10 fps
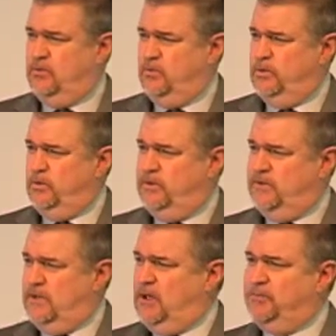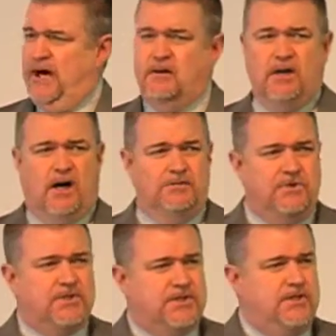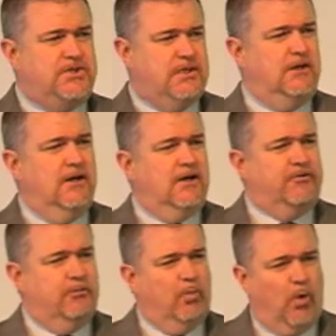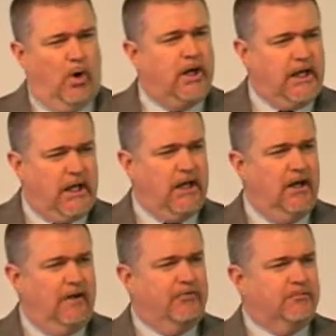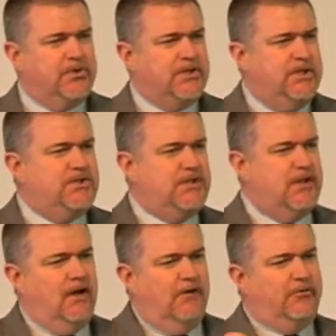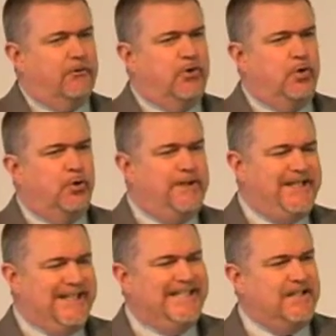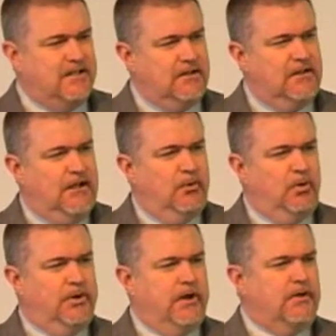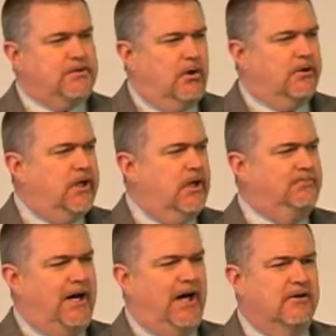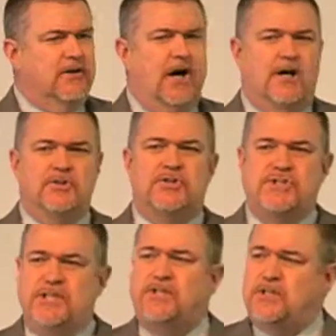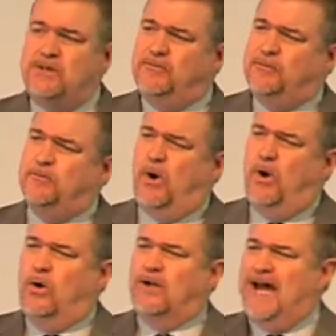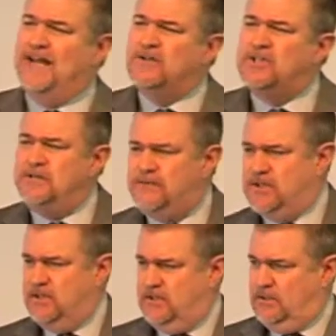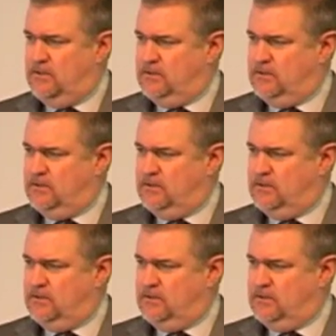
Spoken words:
When we think about God ceasing from working, from ceasing from creating, we're not talking about God ceasing from all activity.